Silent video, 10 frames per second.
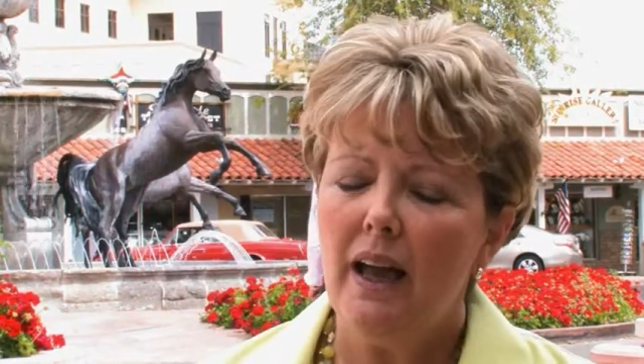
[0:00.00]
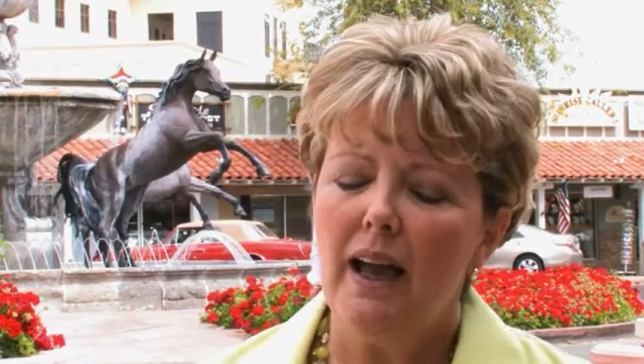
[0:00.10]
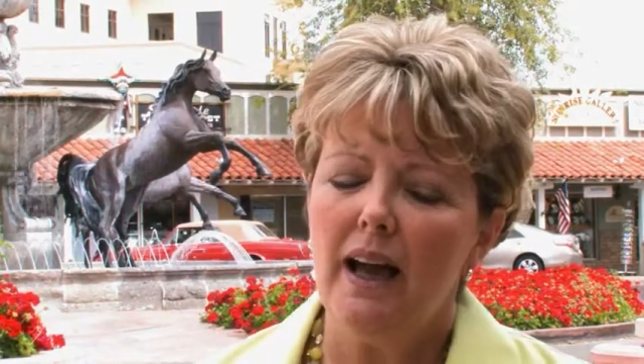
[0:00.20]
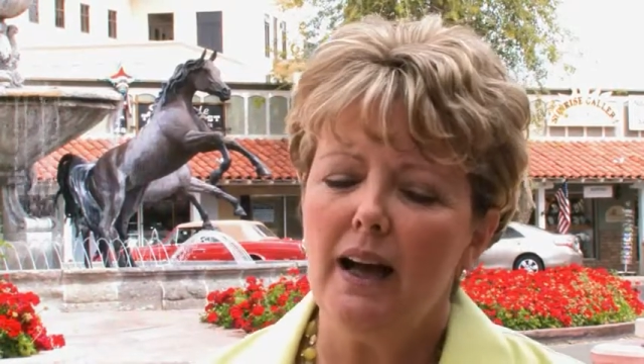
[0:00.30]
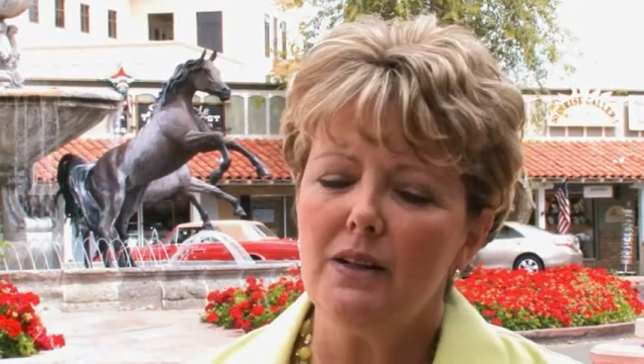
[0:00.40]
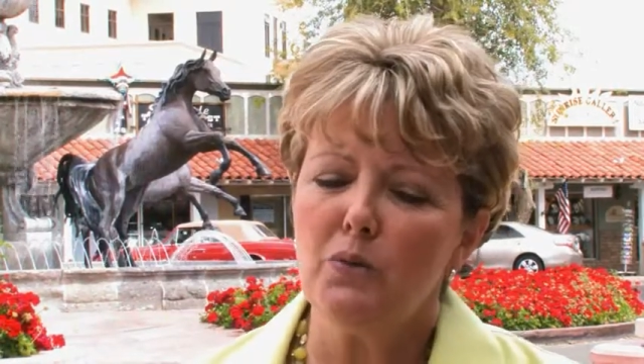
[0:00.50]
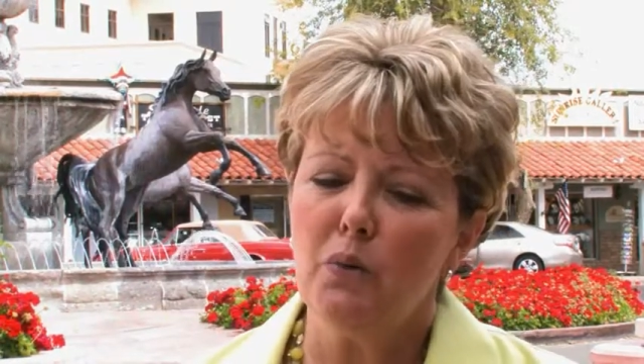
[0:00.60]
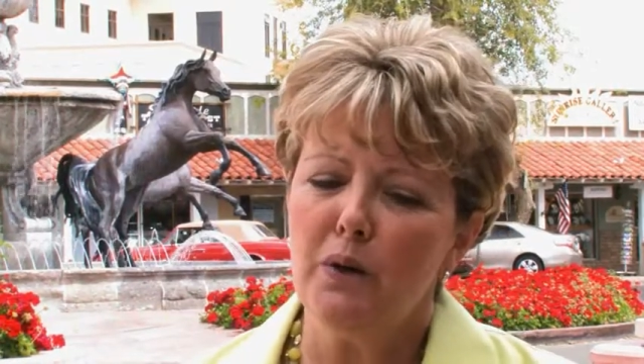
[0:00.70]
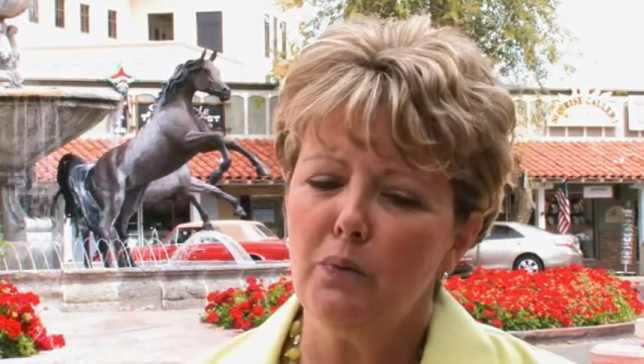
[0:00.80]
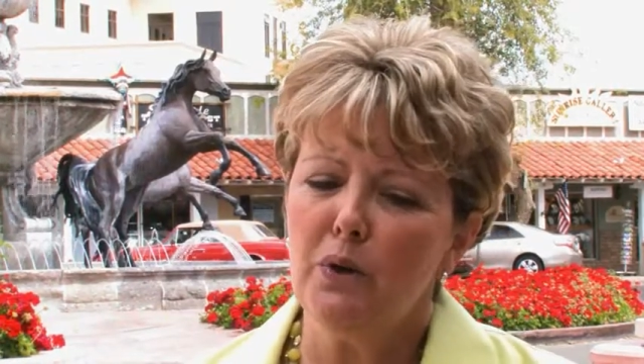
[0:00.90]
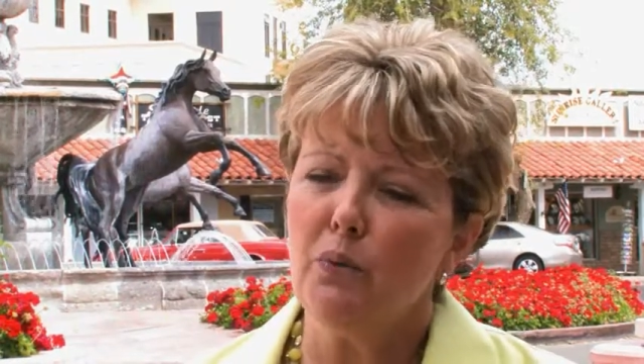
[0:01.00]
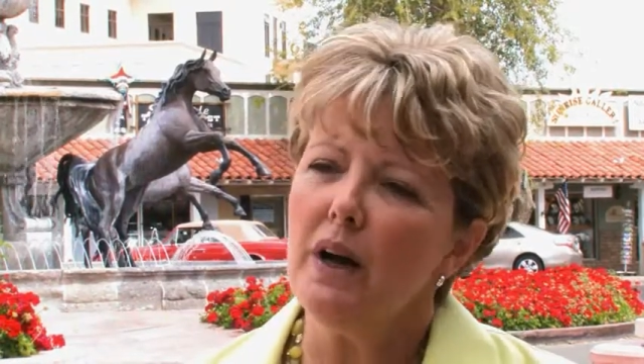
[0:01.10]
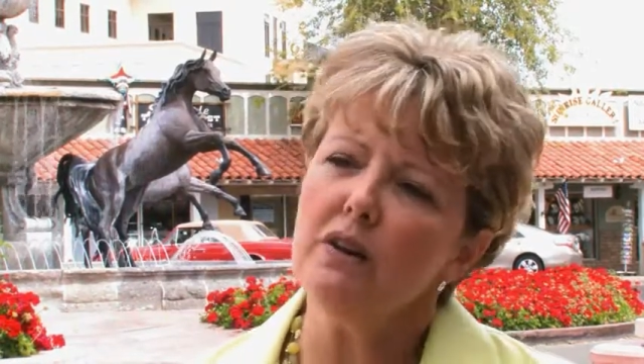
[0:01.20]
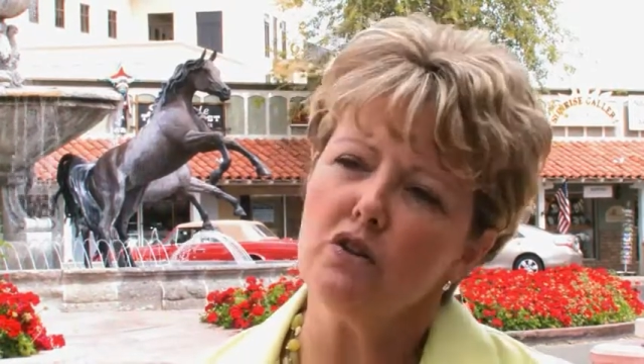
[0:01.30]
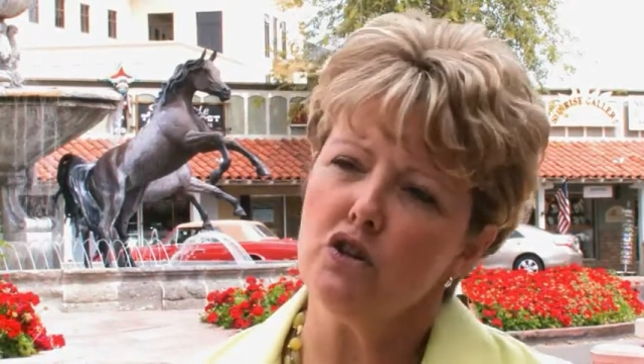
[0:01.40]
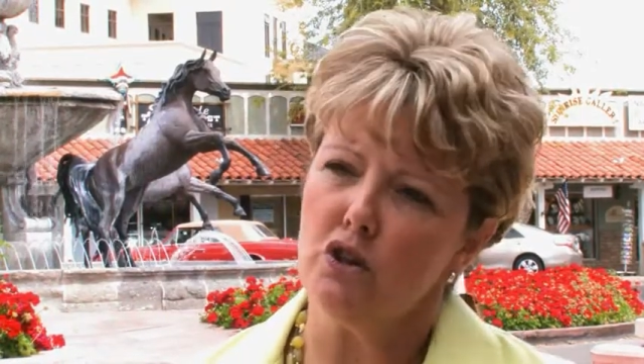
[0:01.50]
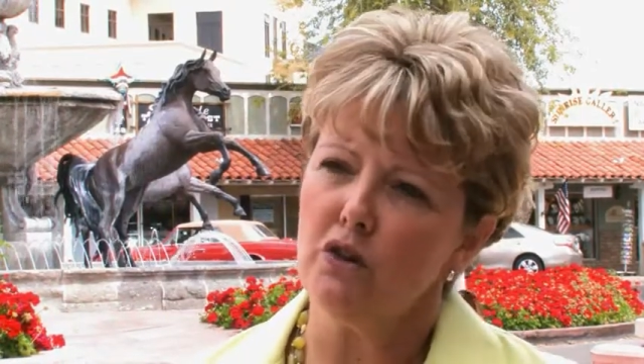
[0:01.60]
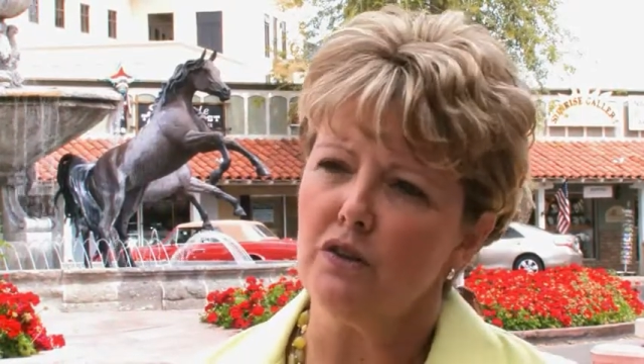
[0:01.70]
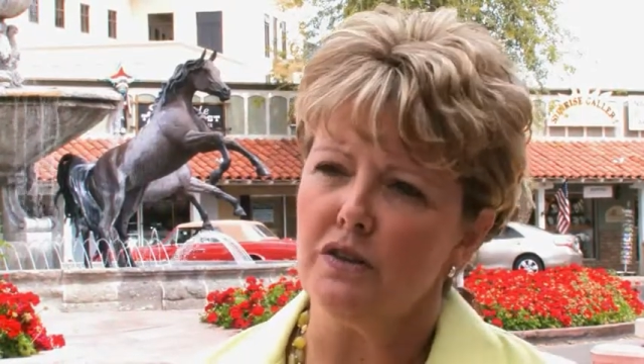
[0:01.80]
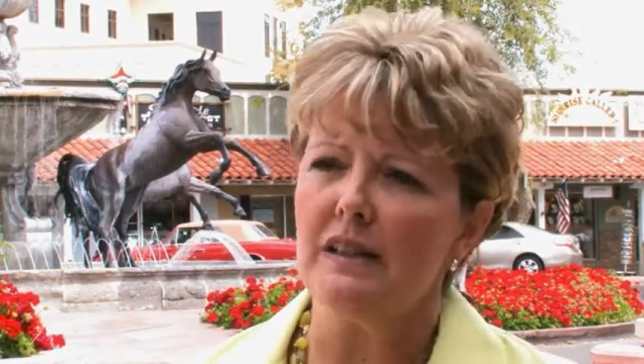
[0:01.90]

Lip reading: And when we write our journals,